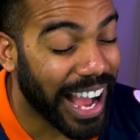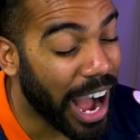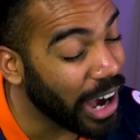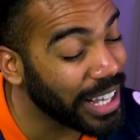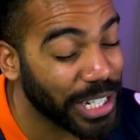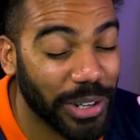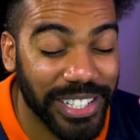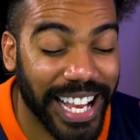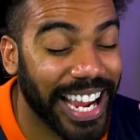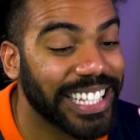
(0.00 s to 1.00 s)
All I know
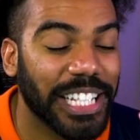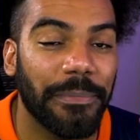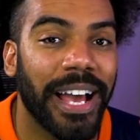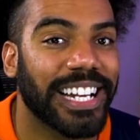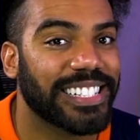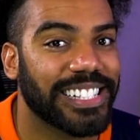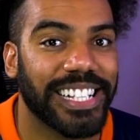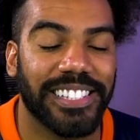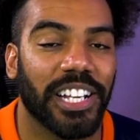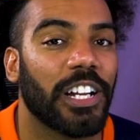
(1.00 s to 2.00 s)
is that Anthony Maddox has
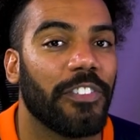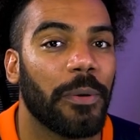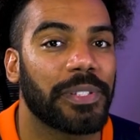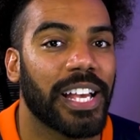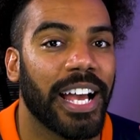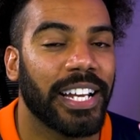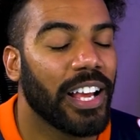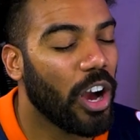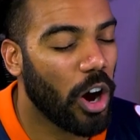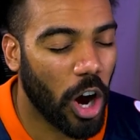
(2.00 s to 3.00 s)
a ton of
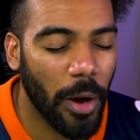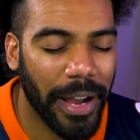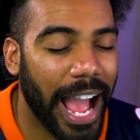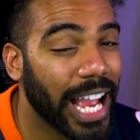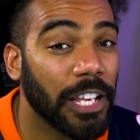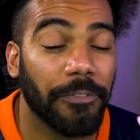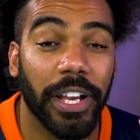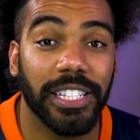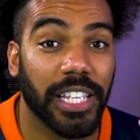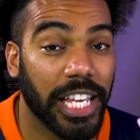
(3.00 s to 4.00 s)
upside. All my Aggie
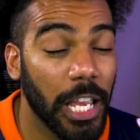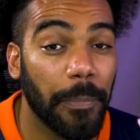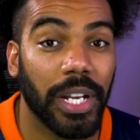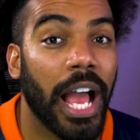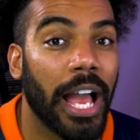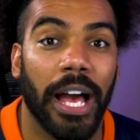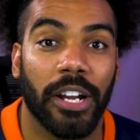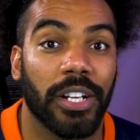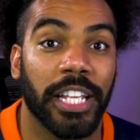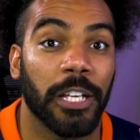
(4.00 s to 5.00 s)
fans, keep an eye out
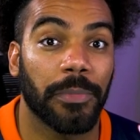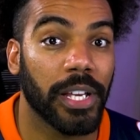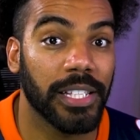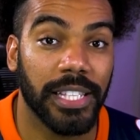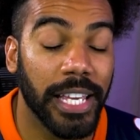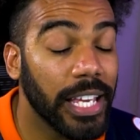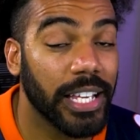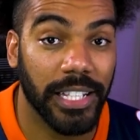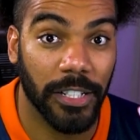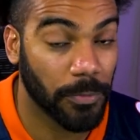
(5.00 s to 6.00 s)
on him, because he
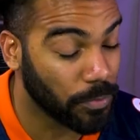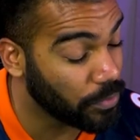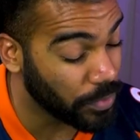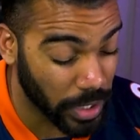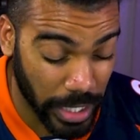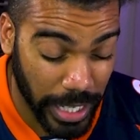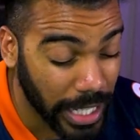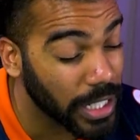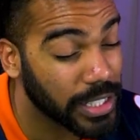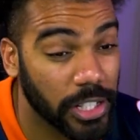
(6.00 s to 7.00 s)
can
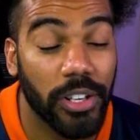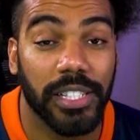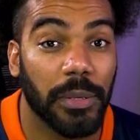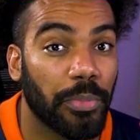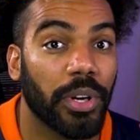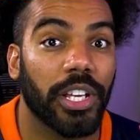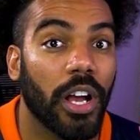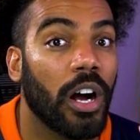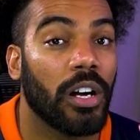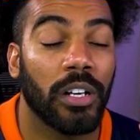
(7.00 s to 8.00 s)
seriously bring
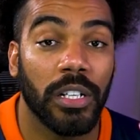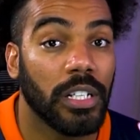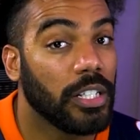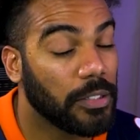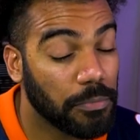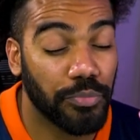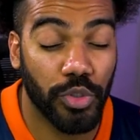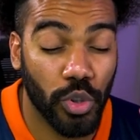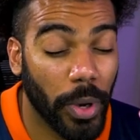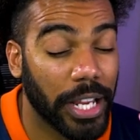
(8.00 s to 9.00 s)
y'all
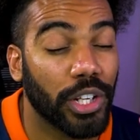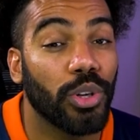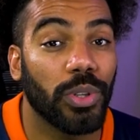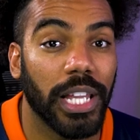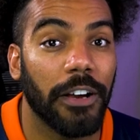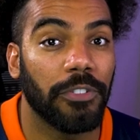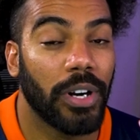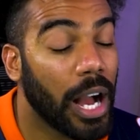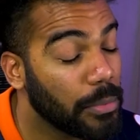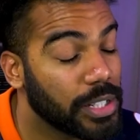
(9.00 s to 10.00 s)
to a new
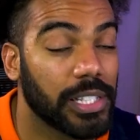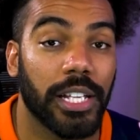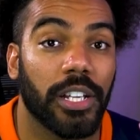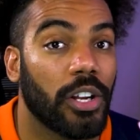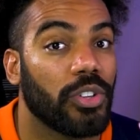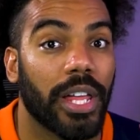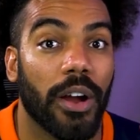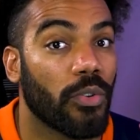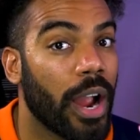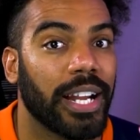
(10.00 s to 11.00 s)
level. I'm just letting y'all know
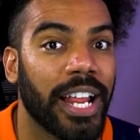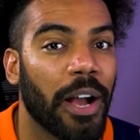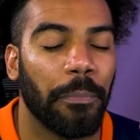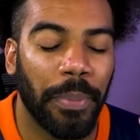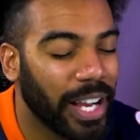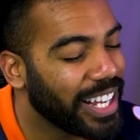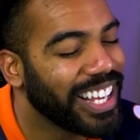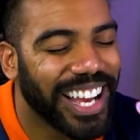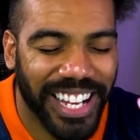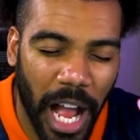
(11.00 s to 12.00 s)
that right now. But
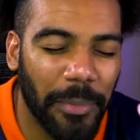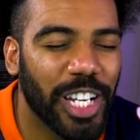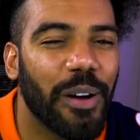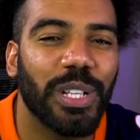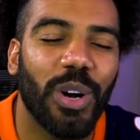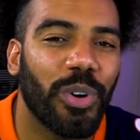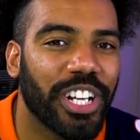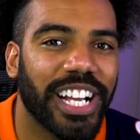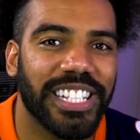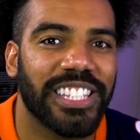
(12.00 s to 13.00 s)
comment down below, what
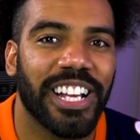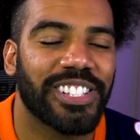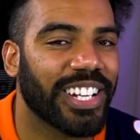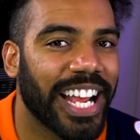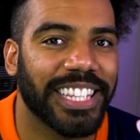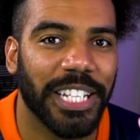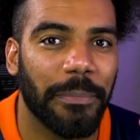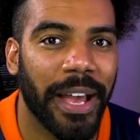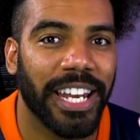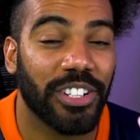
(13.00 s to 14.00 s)
are your guys' thoughts on Anthony
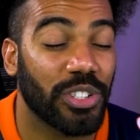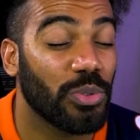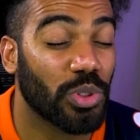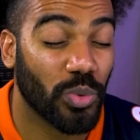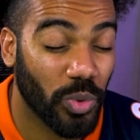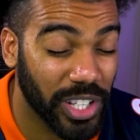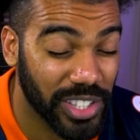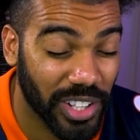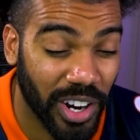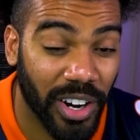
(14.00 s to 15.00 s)
Maddox, new
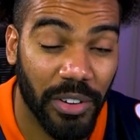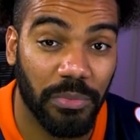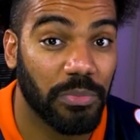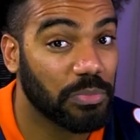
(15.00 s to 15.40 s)
three-star,